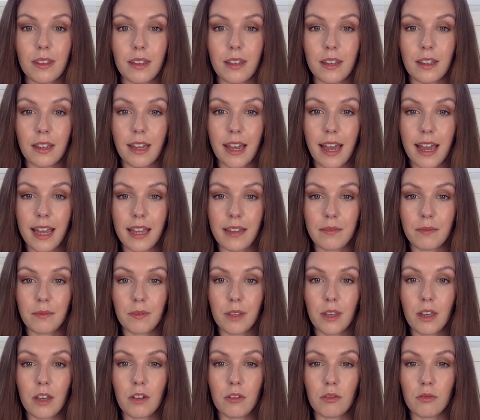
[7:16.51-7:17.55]
Okay,
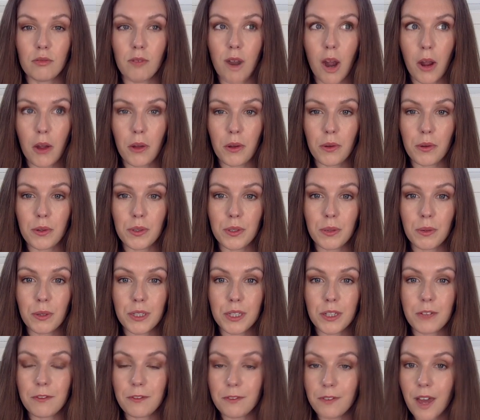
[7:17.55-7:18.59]
rose. What's
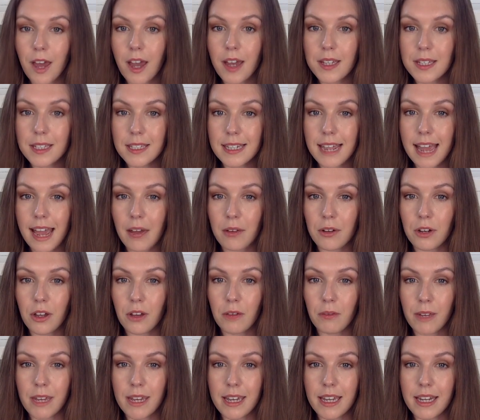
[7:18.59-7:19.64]
the first sound that
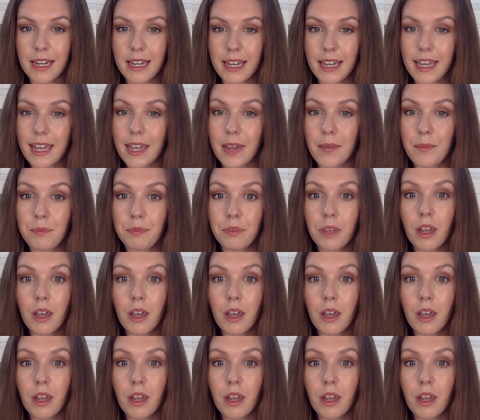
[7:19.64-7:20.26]
we can hear?